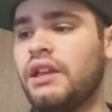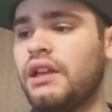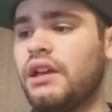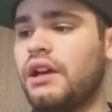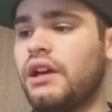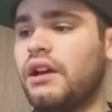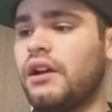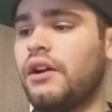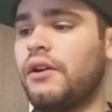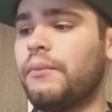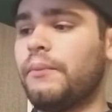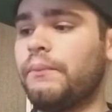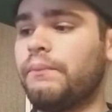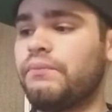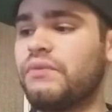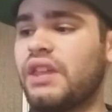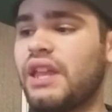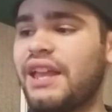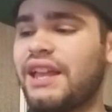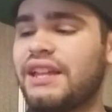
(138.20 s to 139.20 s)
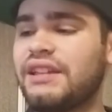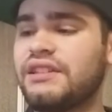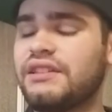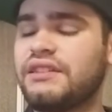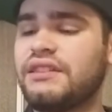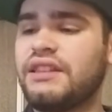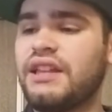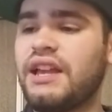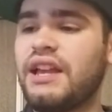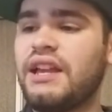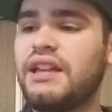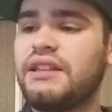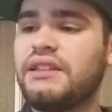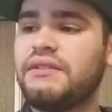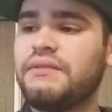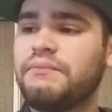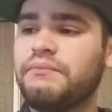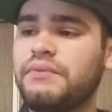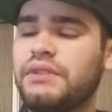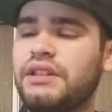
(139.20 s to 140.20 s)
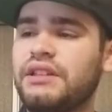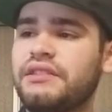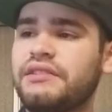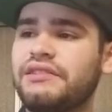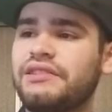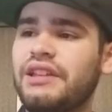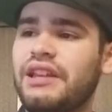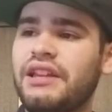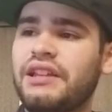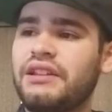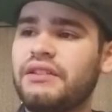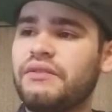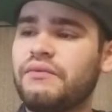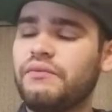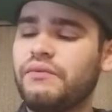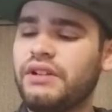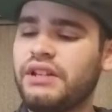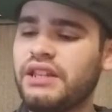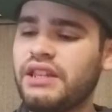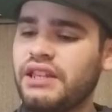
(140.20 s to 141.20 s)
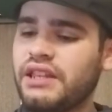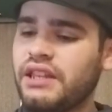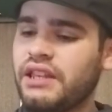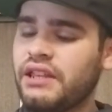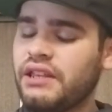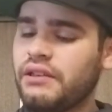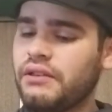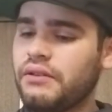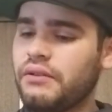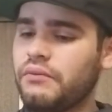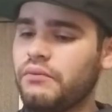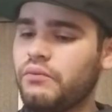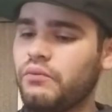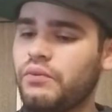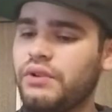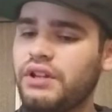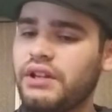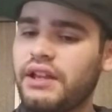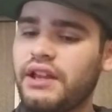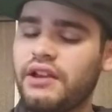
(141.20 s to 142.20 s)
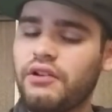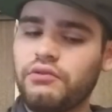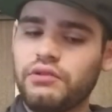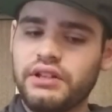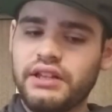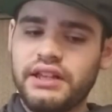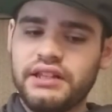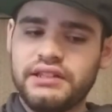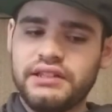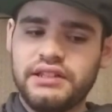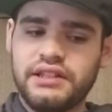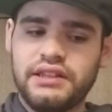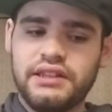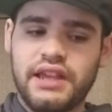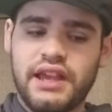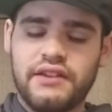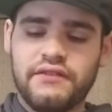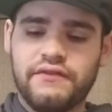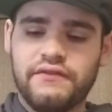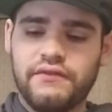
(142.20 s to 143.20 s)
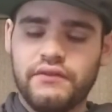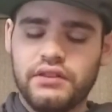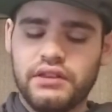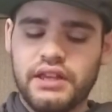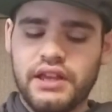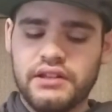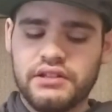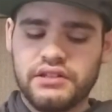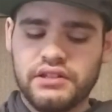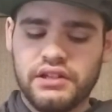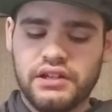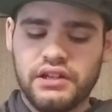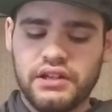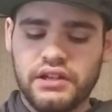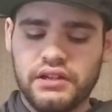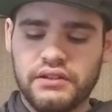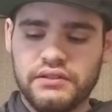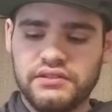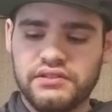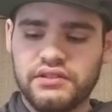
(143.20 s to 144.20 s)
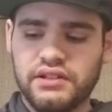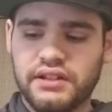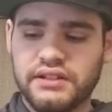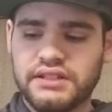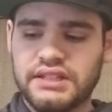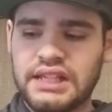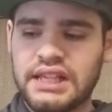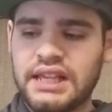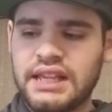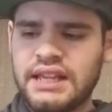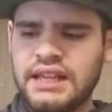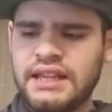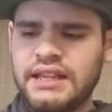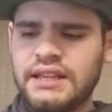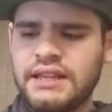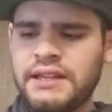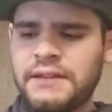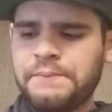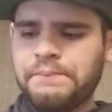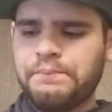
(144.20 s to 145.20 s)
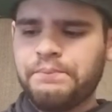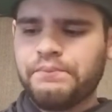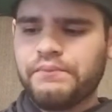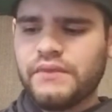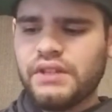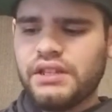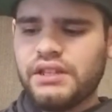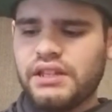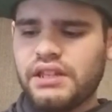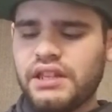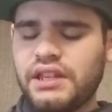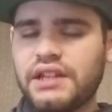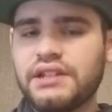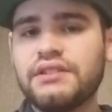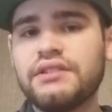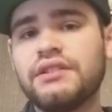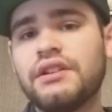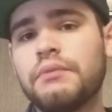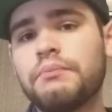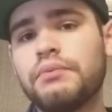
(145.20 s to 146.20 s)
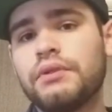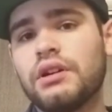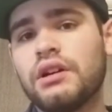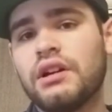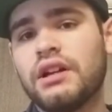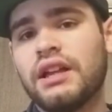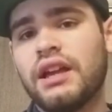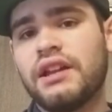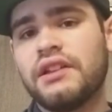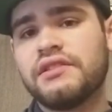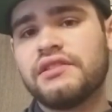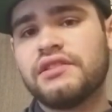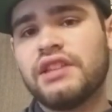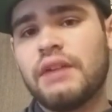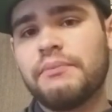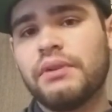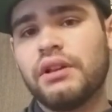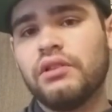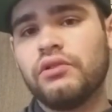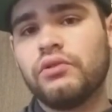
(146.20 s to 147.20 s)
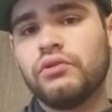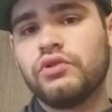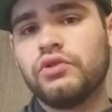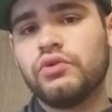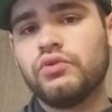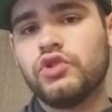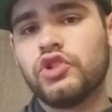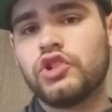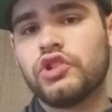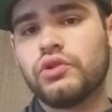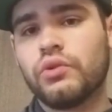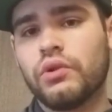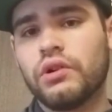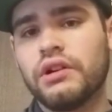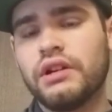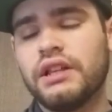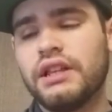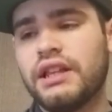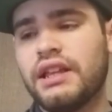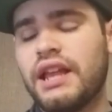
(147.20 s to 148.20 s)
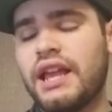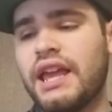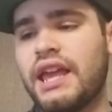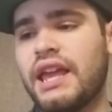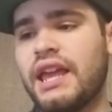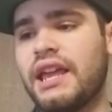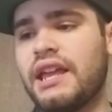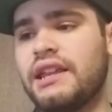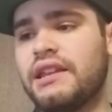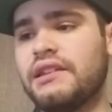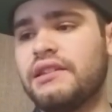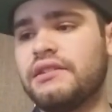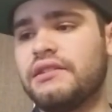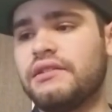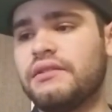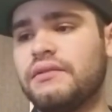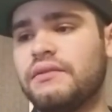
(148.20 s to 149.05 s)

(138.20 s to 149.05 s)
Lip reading: And that being said, when he went out and did that stunt, he ended up kind of stopping a little too short and